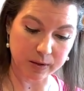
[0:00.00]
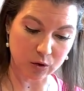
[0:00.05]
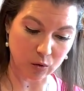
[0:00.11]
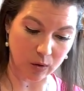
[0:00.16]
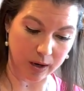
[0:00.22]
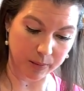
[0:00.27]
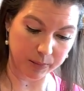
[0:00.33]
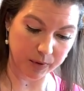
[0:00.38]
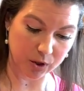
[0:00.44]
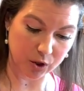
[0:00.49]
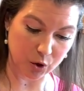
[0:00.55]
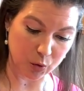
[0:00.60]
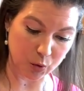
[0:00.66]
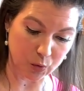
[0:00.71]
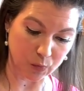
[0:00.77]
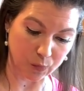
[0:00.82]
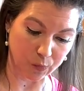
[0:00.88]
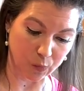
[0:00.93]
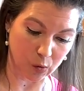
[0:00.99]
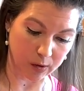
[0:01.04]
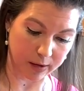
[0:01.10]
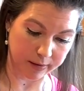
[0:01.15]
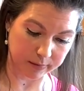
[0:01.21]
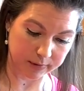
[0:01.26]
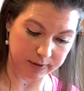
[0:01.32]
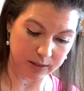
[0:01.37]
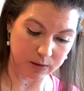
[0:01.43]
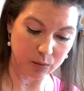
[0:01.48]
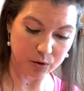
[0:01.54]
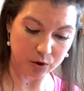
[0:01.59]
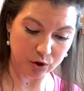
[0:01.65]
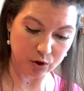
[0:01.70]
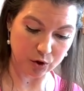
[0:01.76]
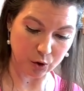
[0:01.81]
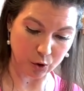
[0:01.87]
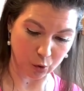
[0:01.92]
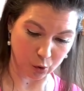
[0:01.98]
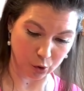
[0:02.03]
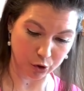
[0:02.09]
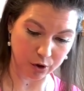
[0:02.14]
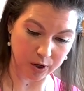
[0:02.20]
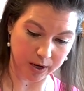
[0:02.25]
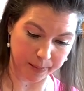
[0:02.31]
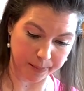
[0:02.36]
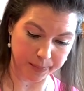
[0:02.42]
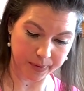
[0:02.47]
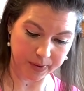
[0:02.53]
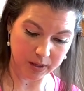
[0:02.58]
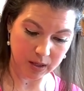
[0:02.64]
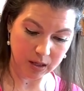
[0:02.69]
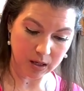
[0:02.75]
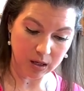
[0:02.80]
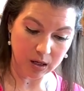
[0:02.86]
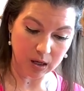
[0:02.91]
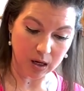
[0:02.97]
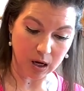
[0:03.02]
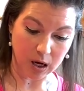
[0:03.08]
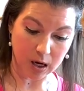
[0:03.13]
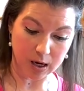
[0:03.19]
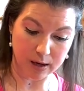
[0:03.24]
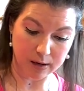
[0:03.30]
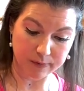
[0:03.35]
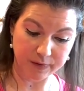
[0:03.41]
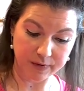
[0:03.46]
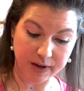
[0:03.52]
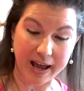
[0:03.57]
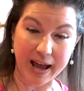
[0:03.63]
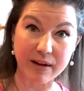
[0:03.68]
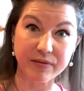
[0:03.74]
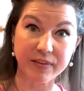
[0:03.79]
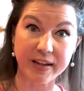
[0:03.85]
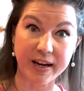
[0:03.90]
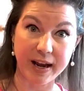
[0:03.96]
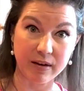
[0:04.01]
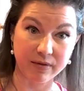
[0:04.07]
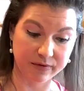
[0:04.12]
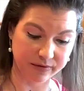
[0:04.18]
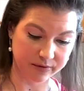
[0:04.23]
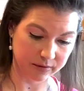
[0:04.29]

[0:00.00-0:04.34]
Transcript: So I'm going to use 4 ounces, which is a 1/4 cup of half and half.